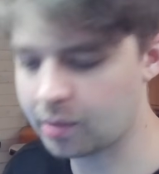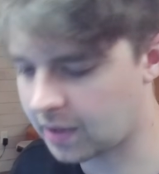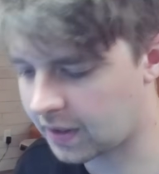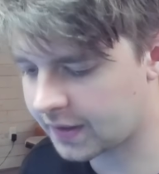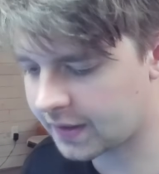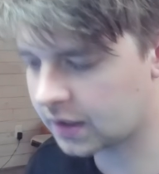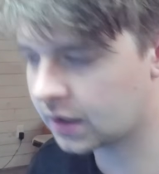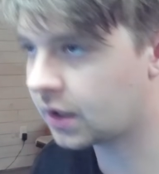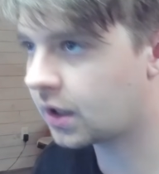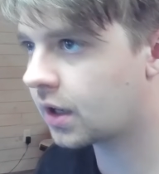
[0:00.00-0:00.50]
on
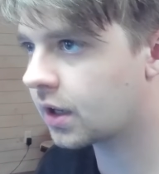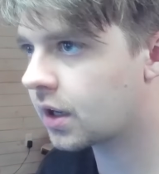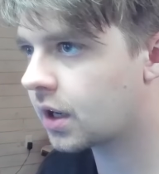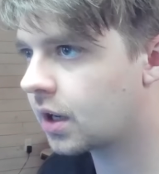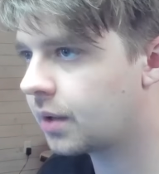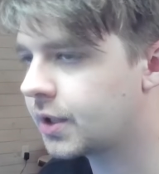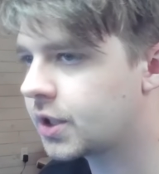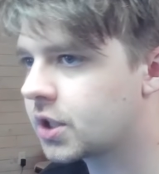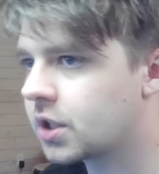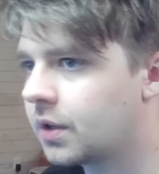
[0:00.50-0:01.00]
there longer, it
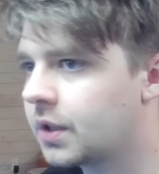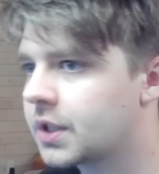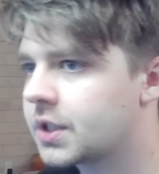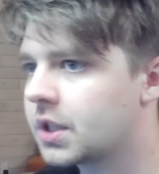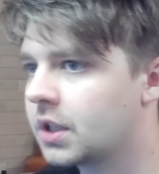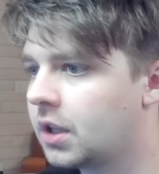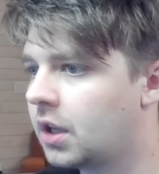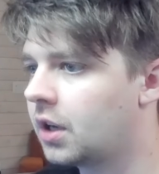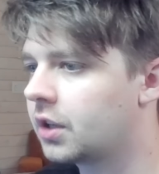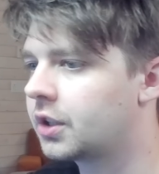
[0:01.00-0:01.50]
would show us a
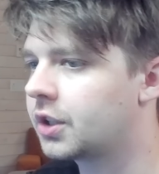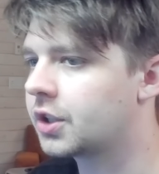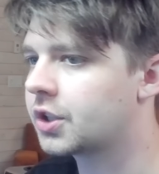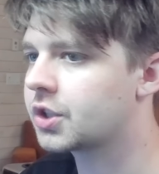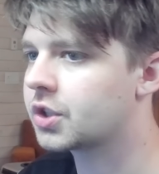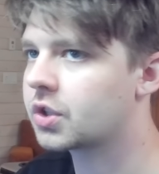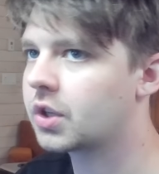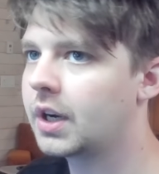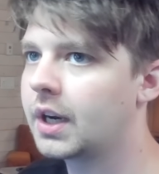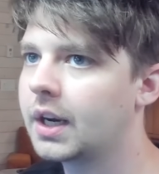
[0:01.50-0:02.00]
longer
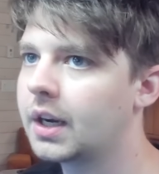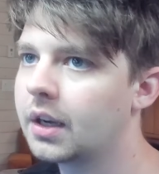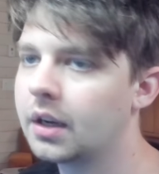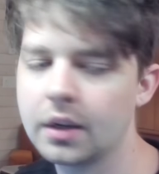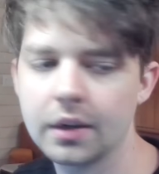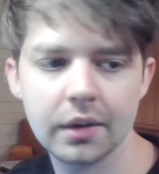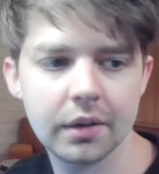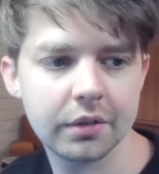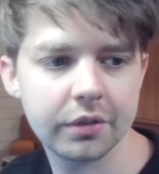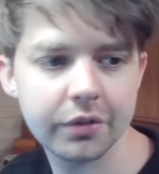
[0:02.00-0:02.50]
string
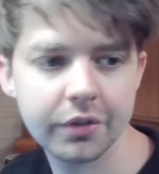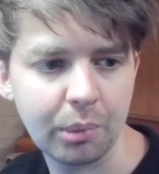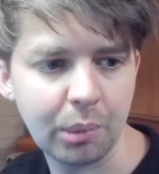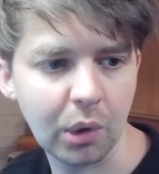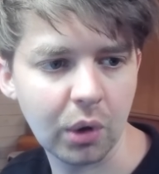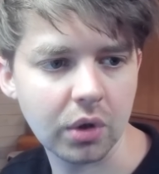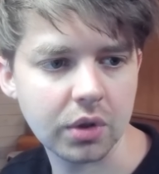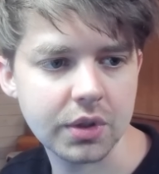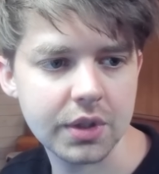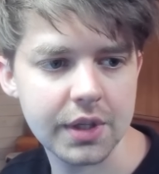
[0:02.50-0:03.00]
of
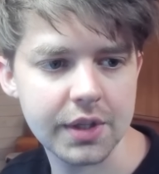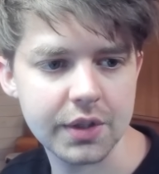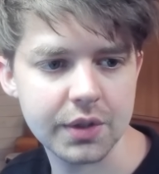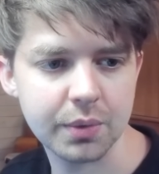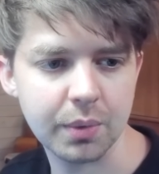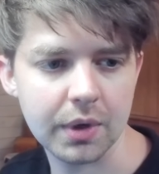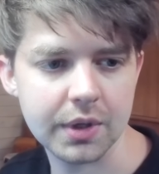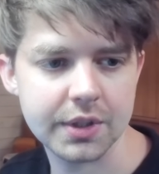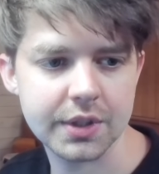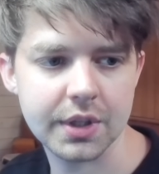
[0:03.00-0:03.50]
pulses
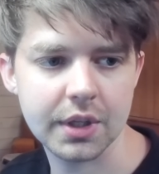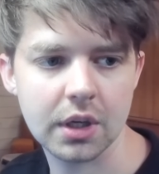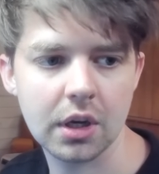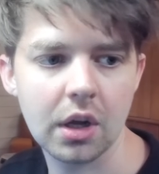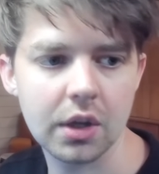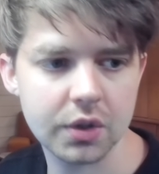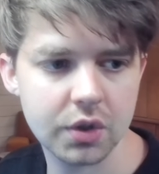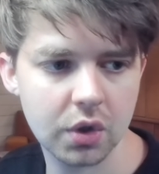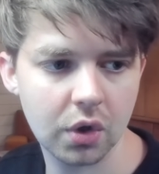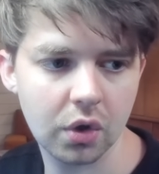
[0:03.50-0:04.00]
once the
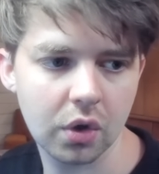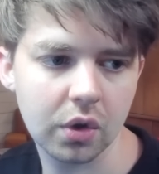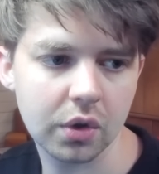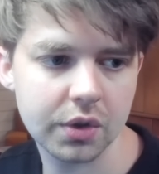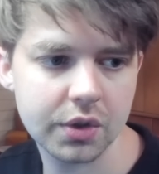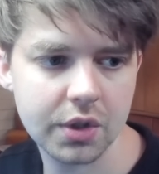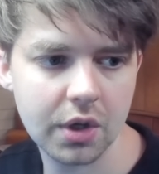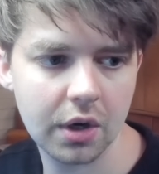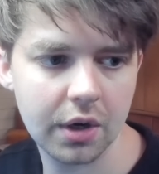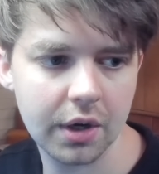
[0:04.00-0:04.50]
console
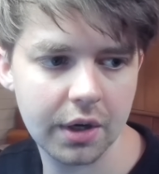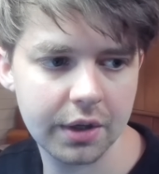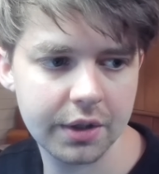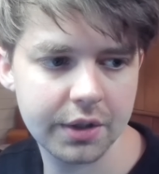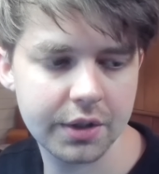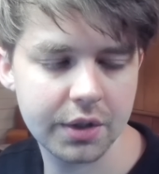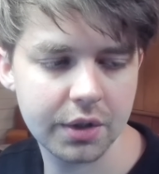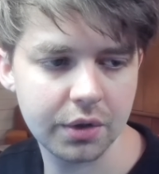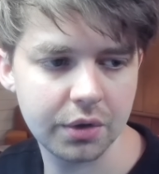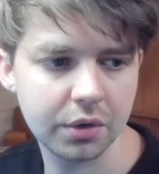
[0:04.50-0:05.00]
started
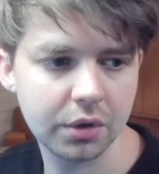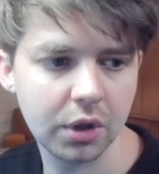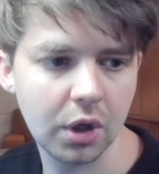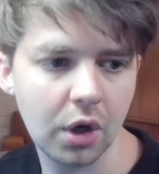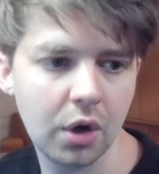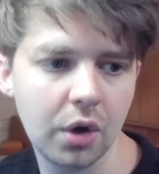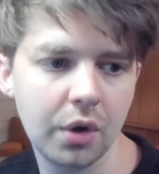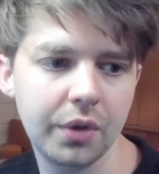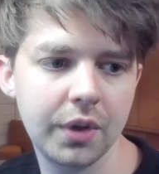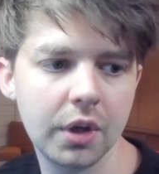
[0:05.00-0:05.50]
to
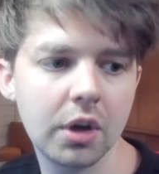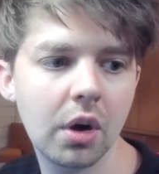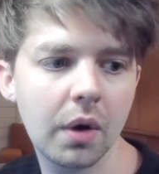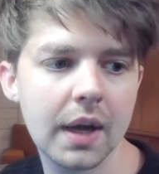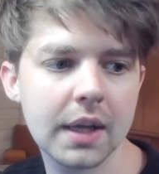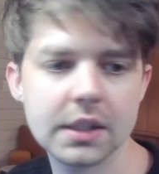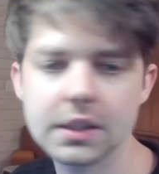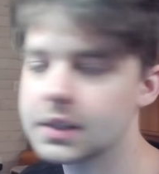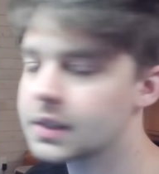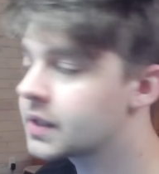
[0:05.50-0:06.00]
load the
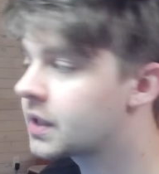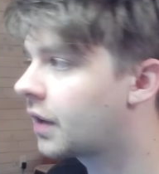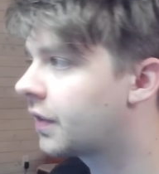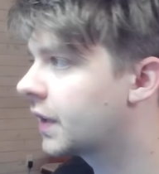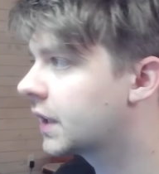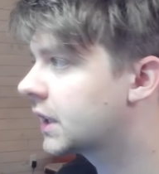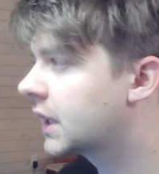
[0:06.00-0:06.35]
OS and stuff like